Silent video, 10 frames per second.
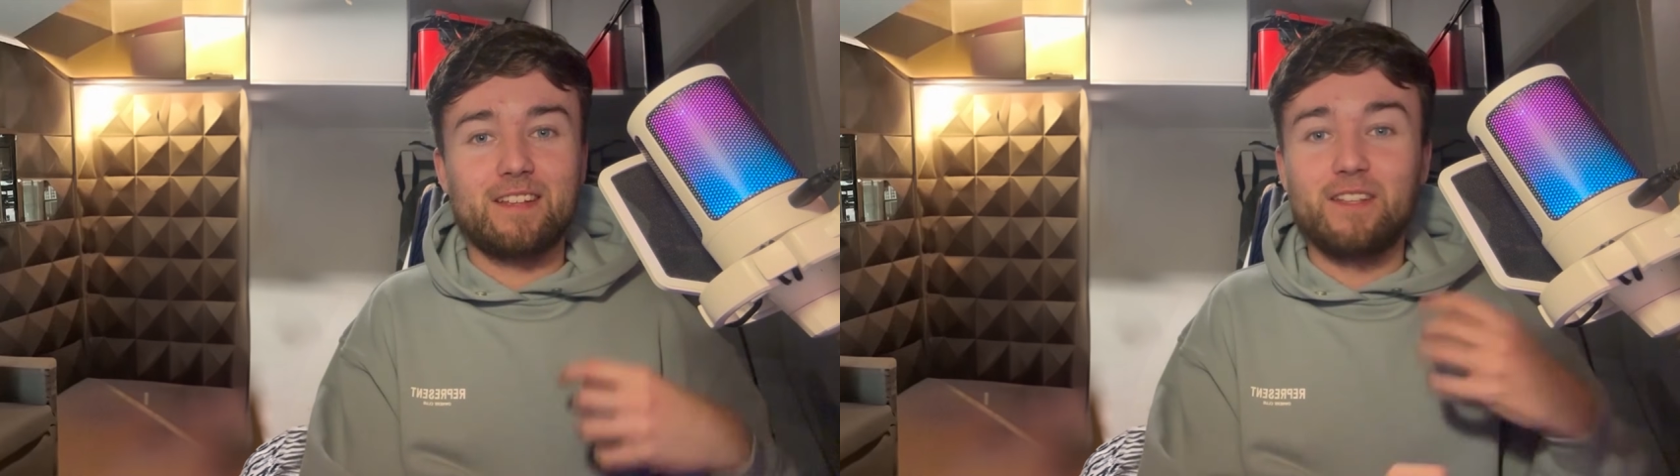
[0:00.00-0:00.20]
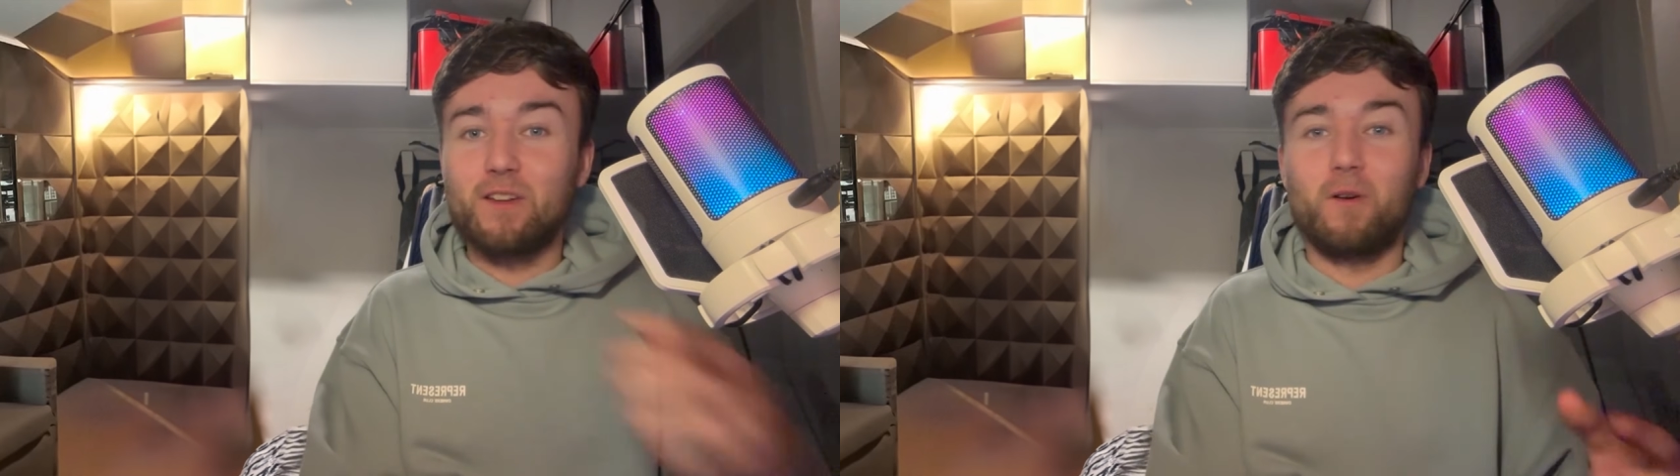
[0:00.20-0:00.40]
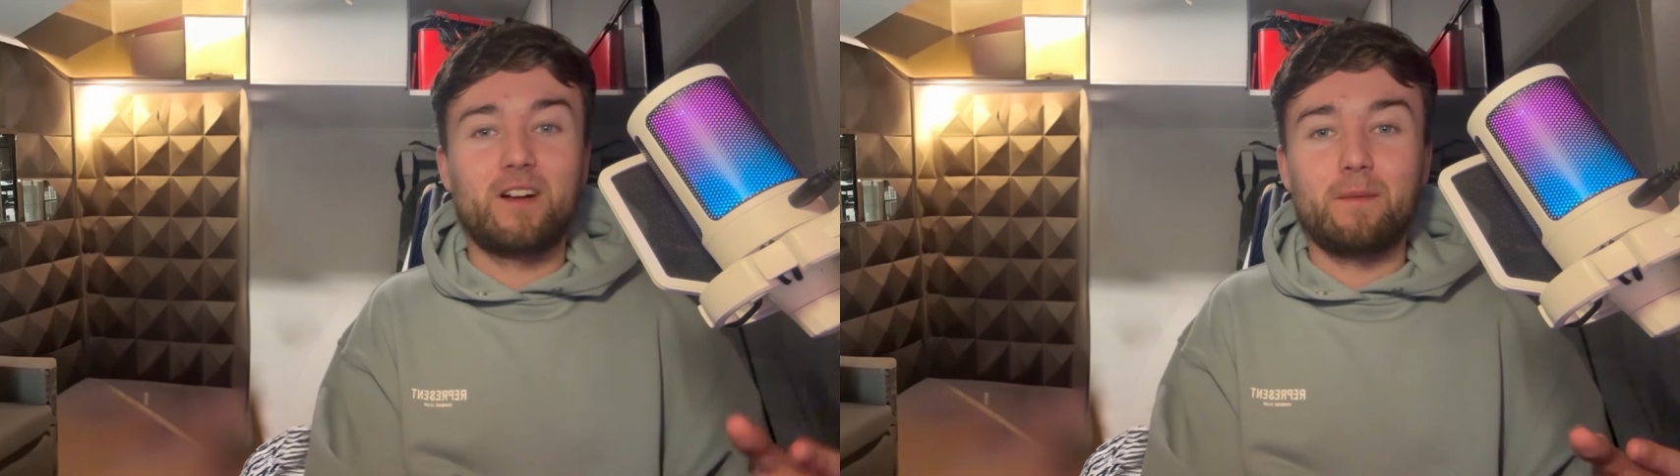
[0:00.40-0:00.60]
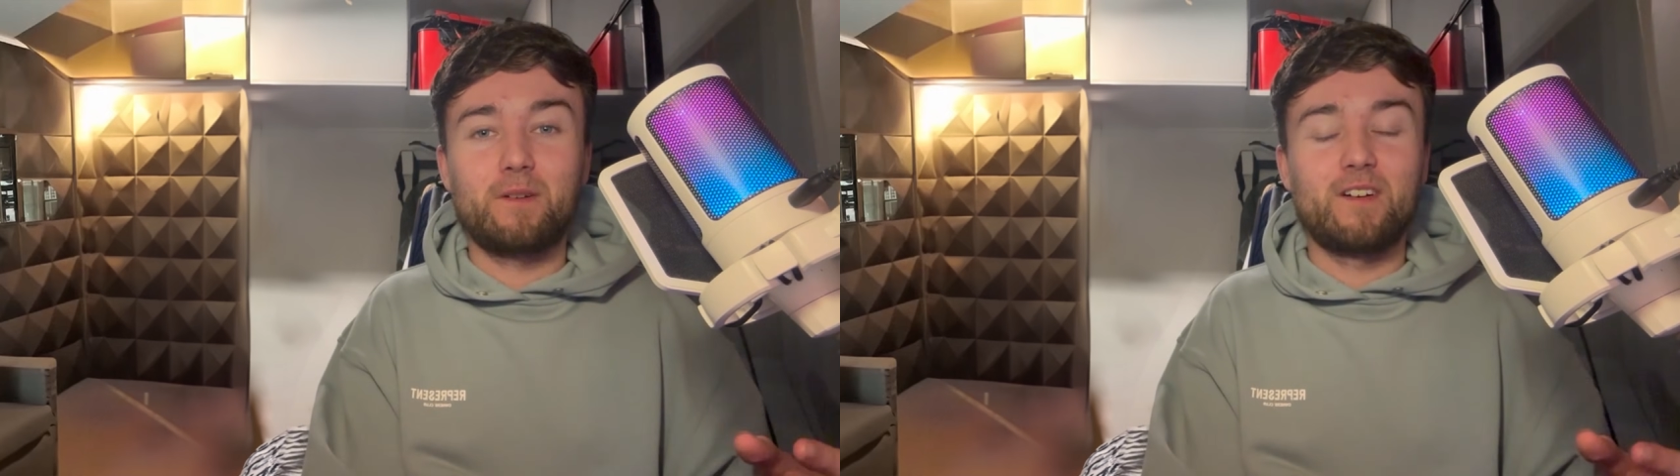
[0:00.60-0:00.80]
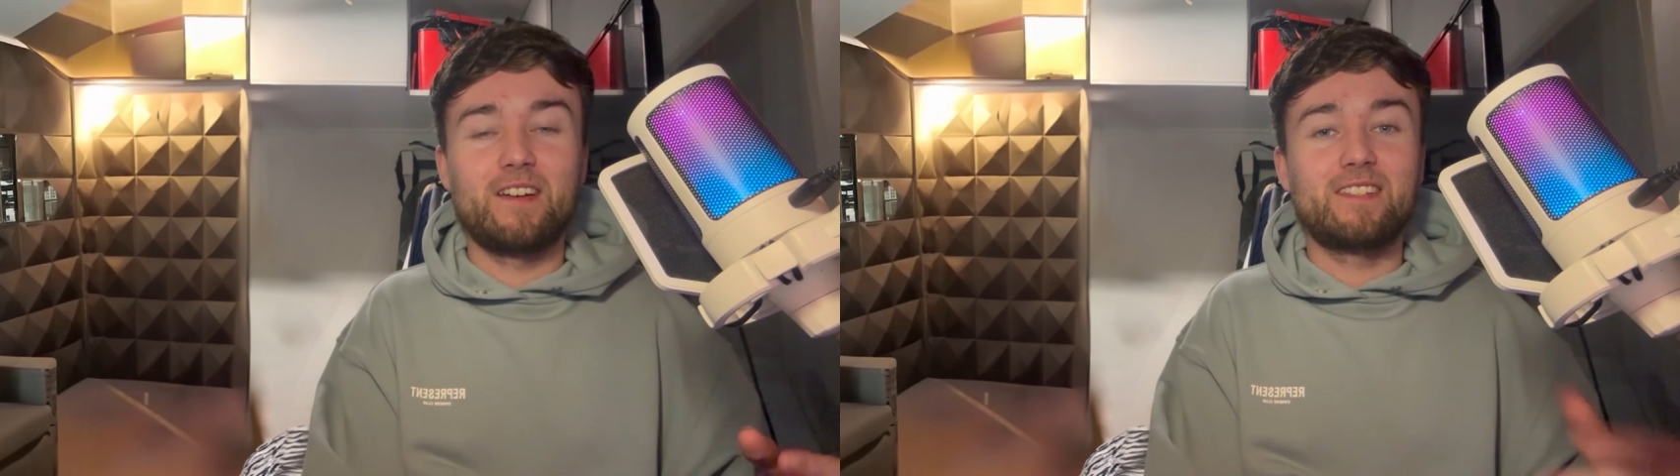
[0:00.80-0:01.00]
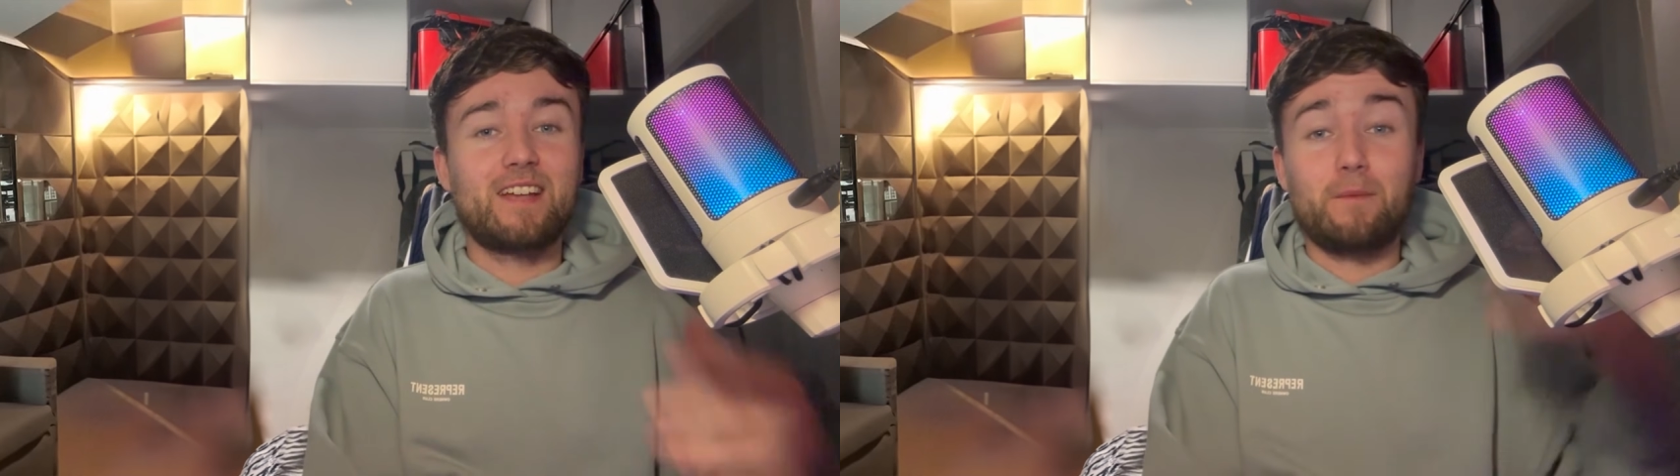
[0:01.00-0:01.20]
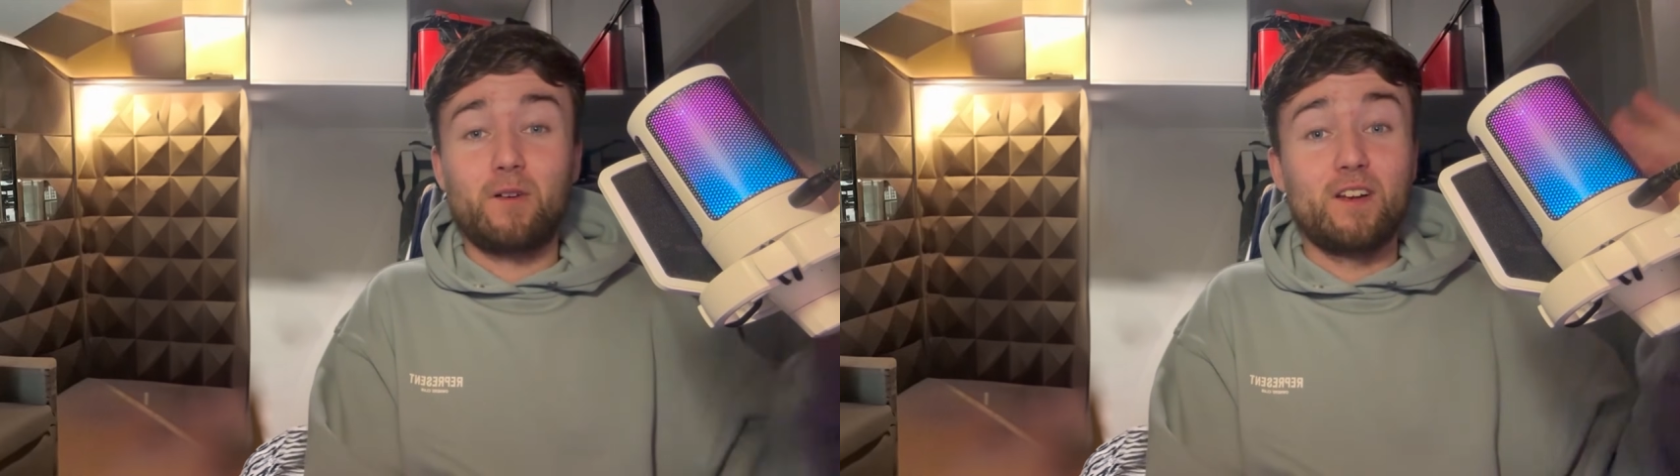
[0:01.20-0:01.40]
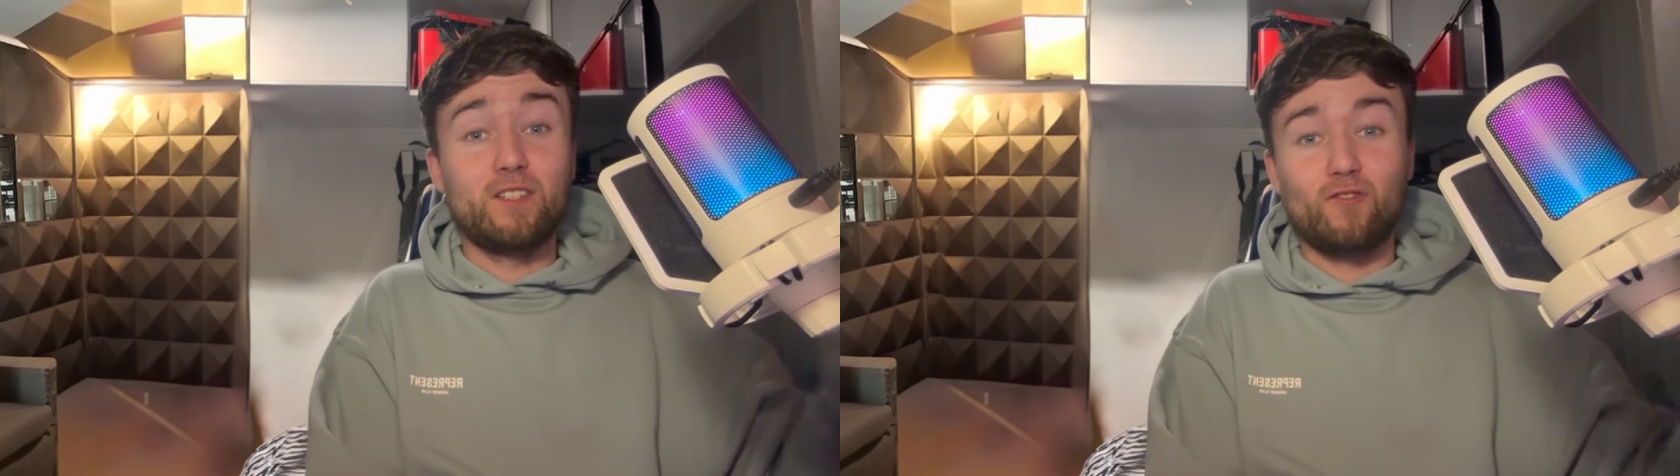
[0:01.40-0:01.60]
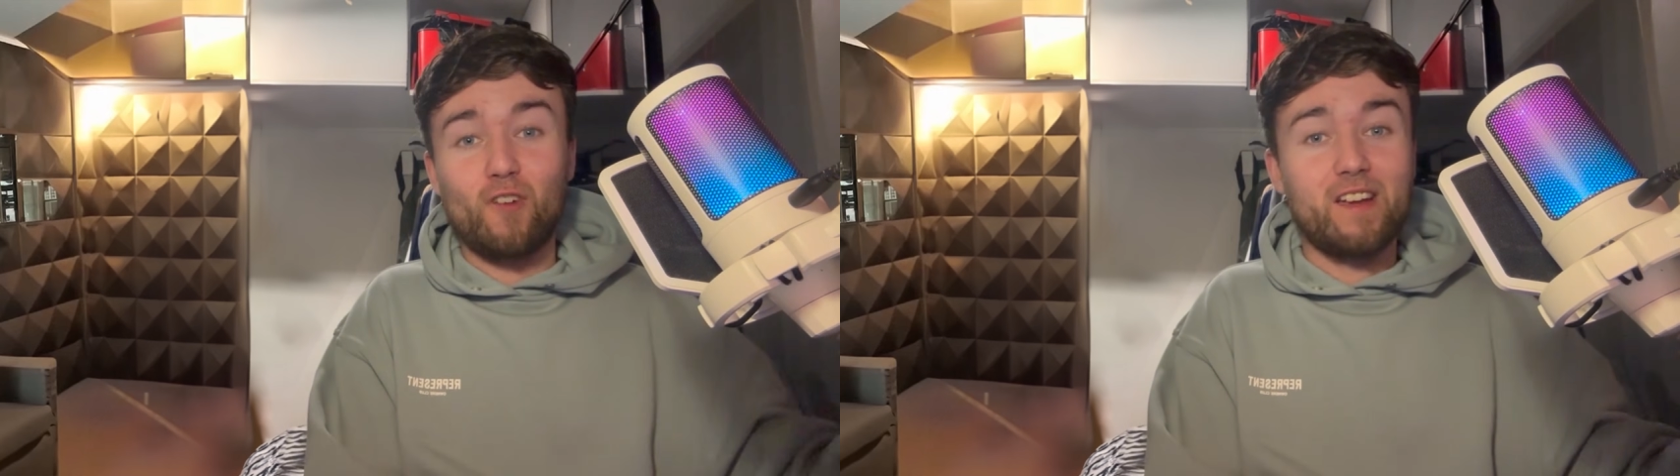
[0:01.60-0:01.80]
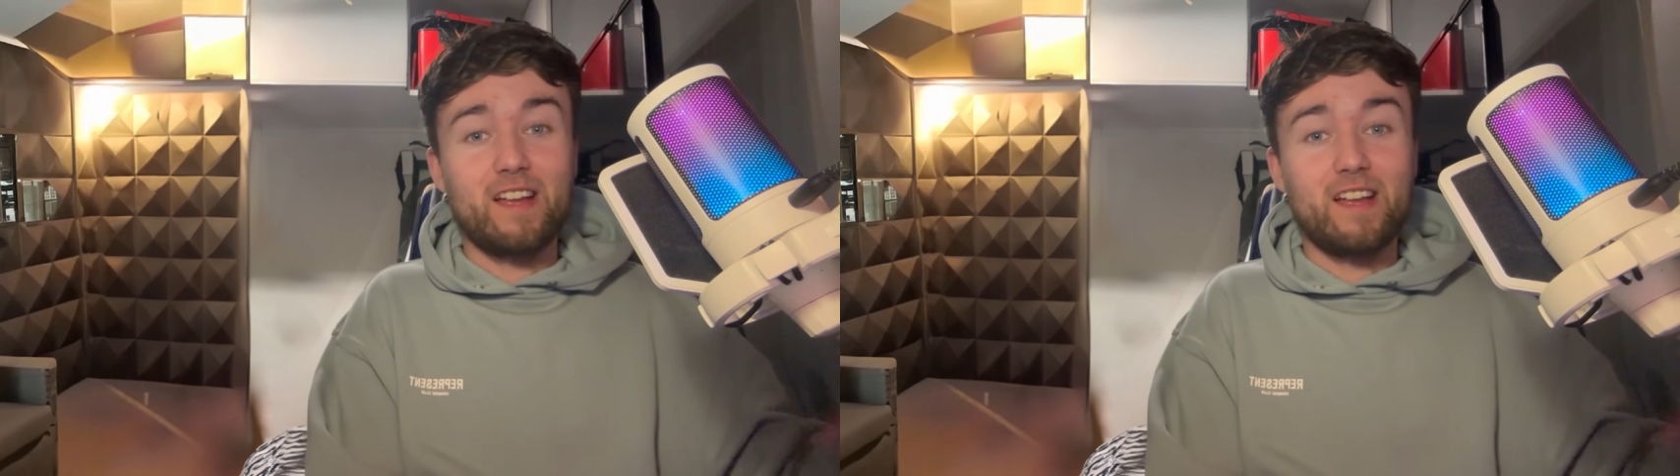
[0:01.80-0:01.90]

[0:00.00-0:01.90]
you know what CapCut is. CapCut is great.